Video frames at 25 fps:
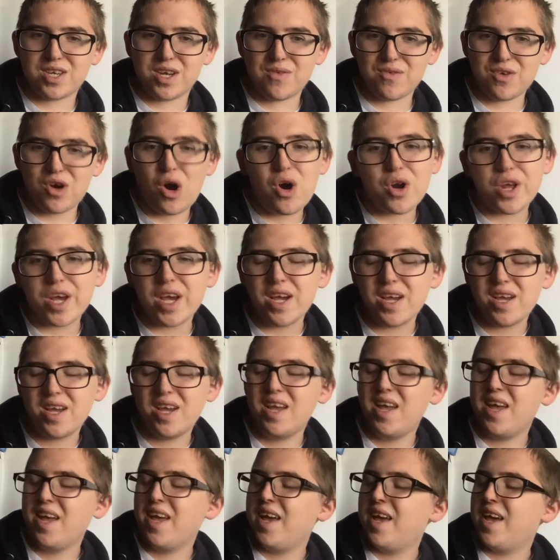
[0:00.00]
I've got it.
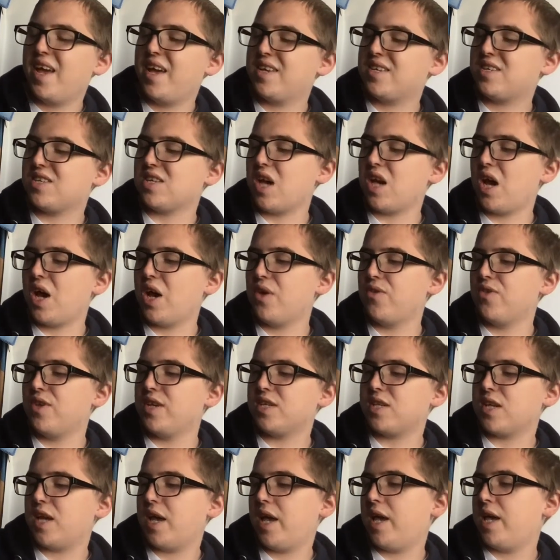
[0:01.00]
So
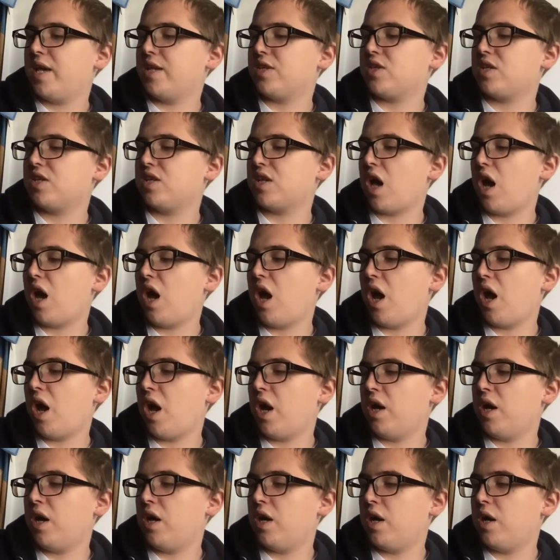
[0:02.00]
this is
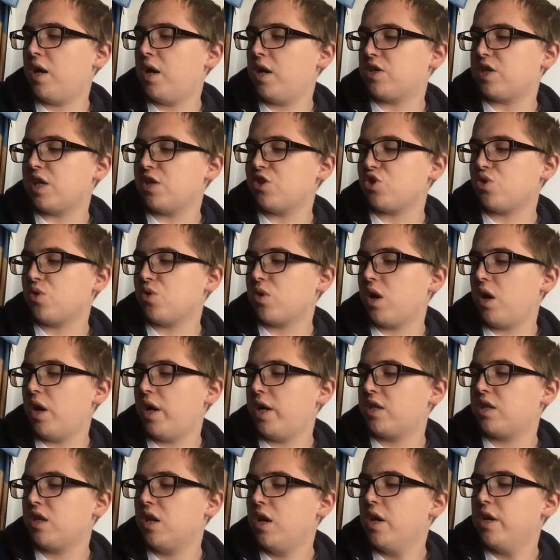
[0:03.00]
a essential
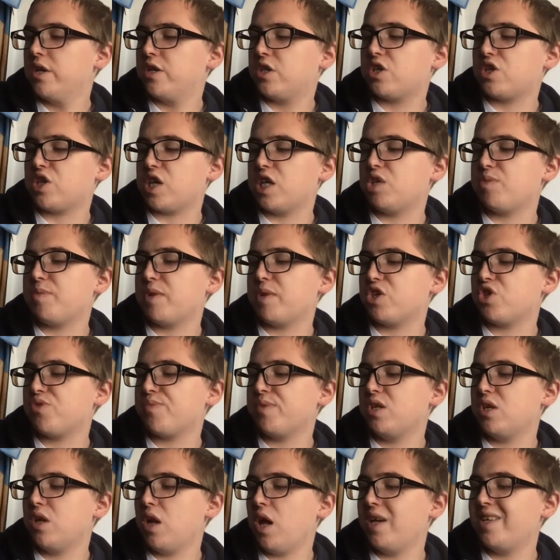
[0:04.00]
guide to stage
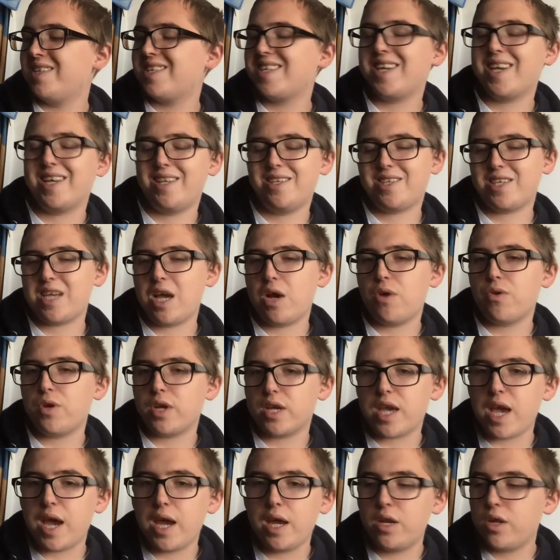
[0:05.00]
management, lighting and sound.
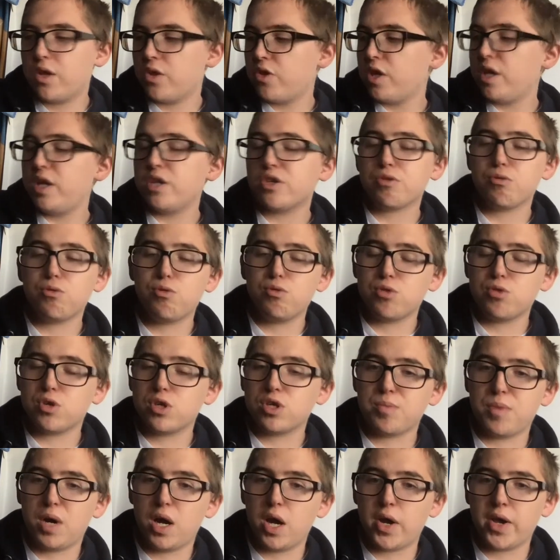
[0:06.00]
Again, these are all
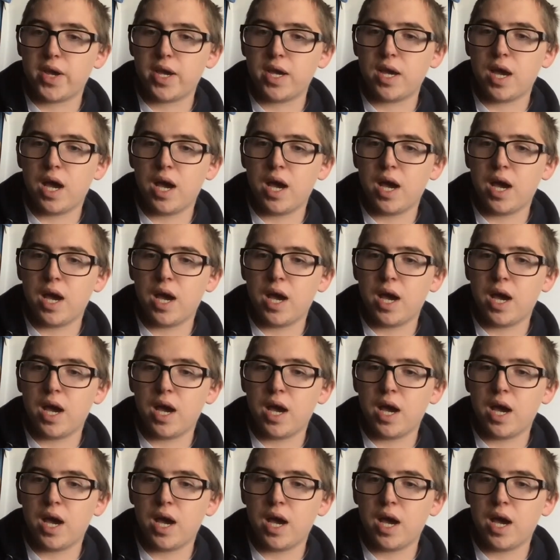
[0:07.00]
just my